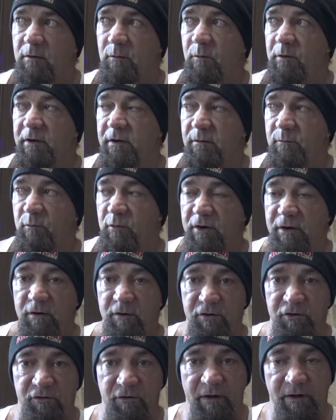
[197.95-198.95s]
we can bring
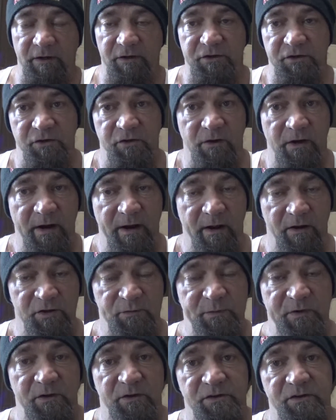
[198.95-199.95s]
her directly to your
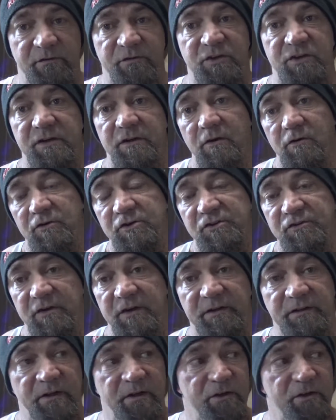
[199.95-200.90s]
house because if she goes straight